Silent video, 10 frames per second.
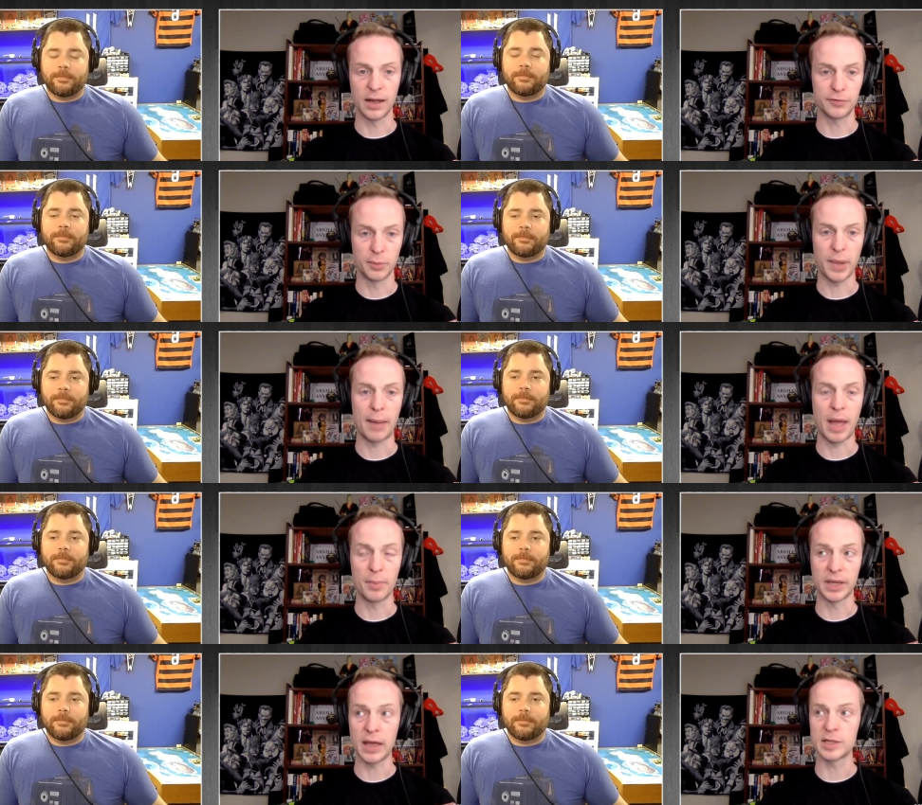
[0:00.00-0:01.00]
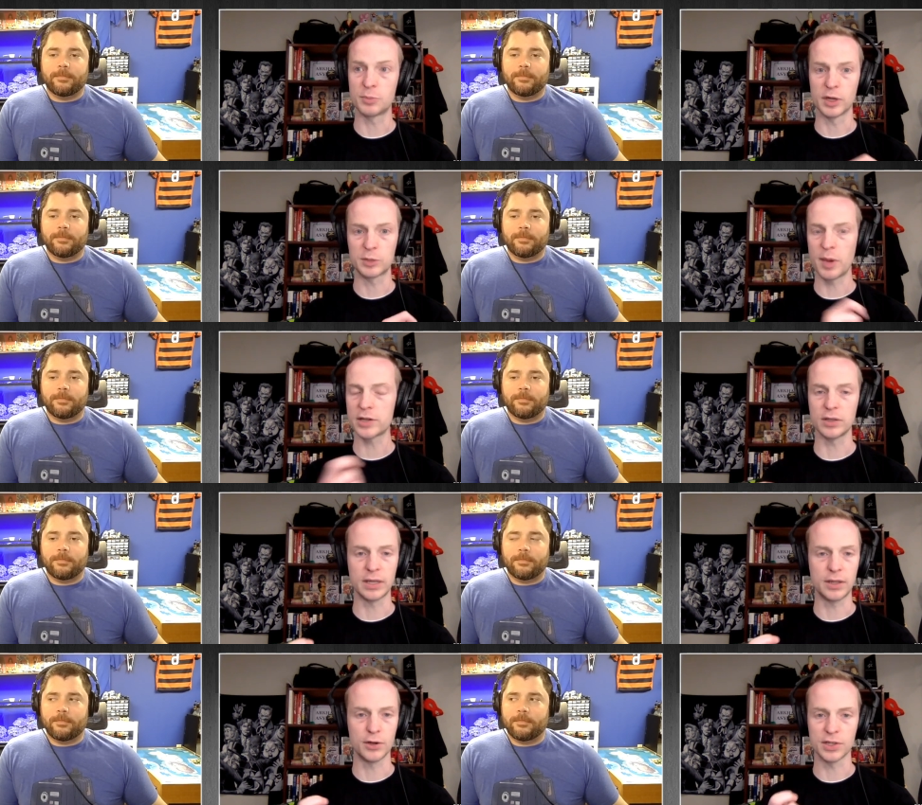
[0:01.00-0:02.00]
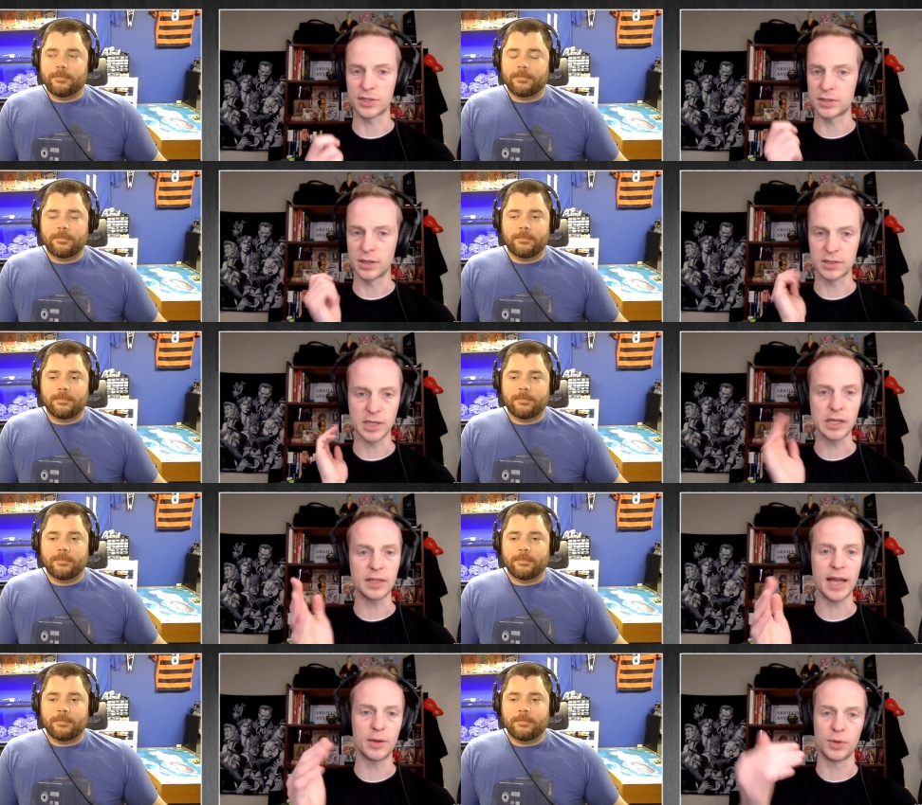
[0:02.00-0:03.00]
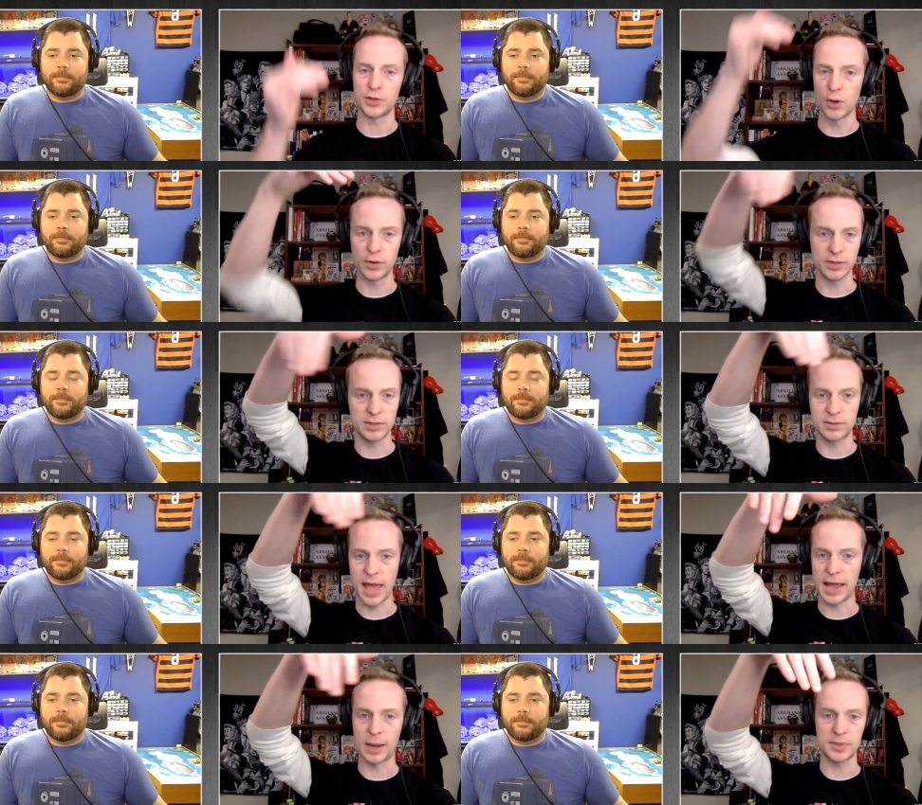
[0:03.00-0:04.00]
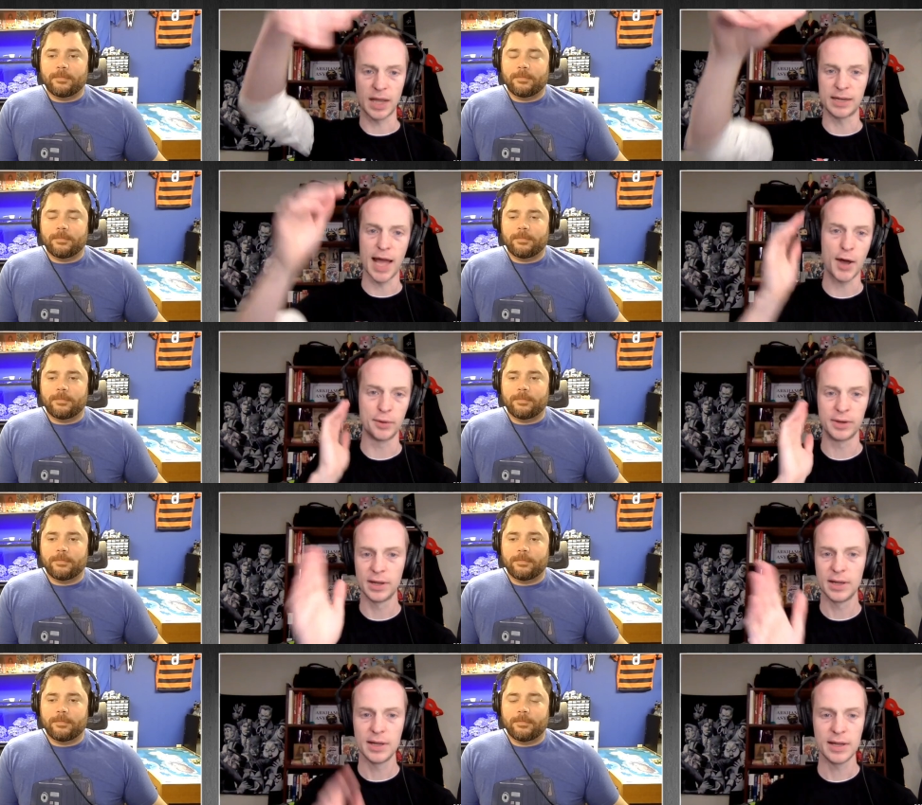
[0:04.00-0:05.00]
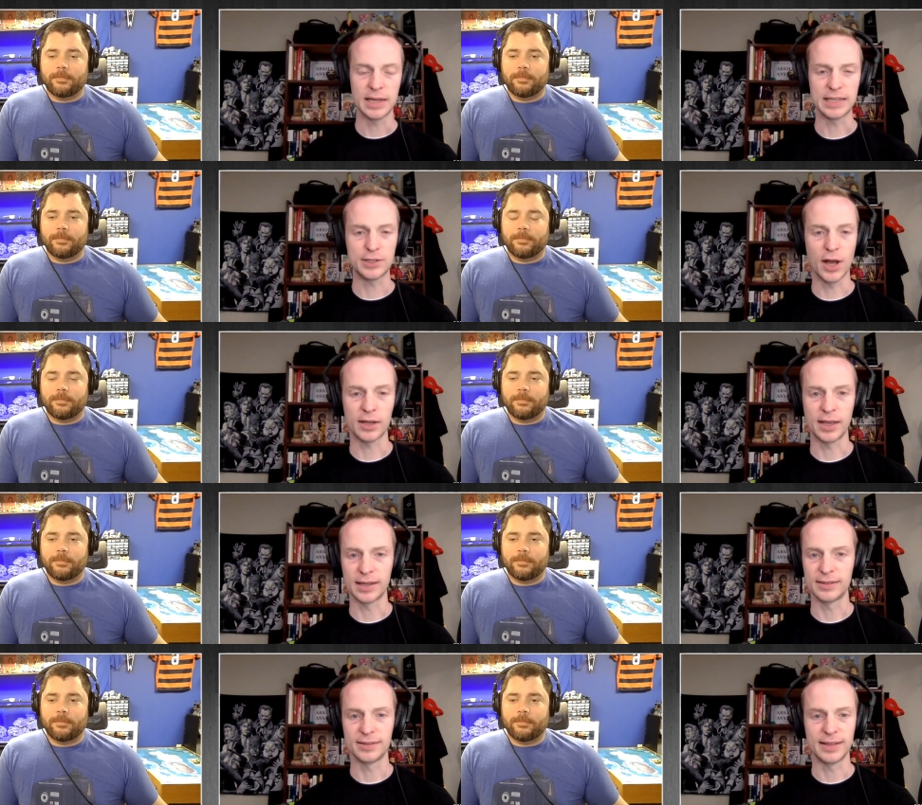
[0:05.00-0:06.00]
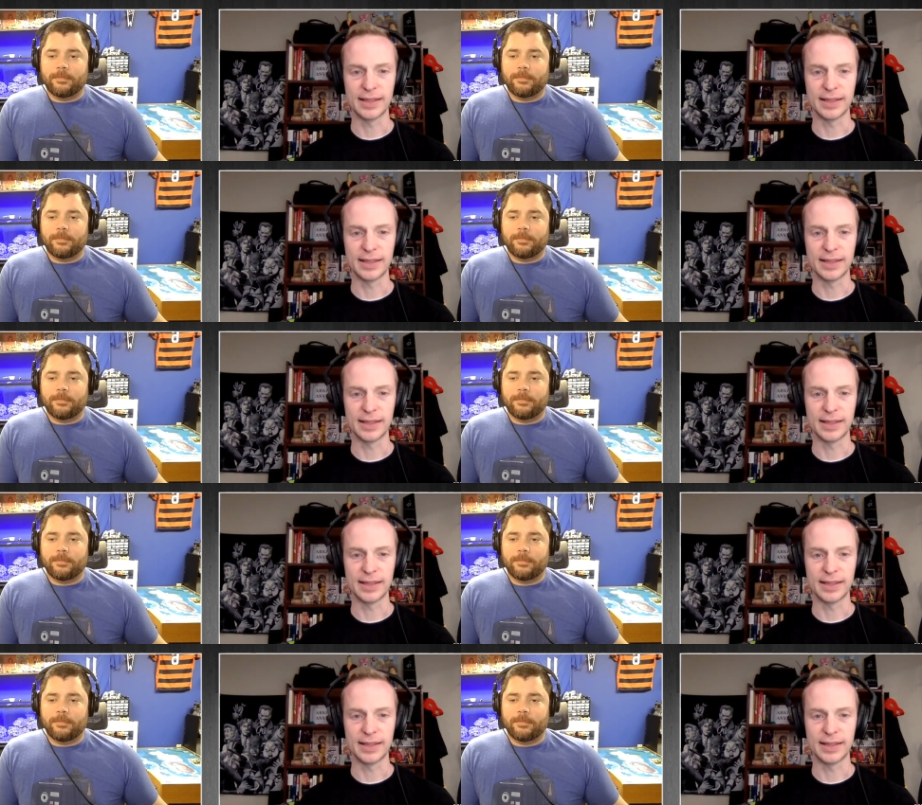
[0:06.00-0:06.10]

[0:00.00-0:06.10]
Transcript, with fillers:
Speaker 1: uh, from Batman Begins, but especially there's a, the scene at the end when Joker's hanging upside down and he's talking.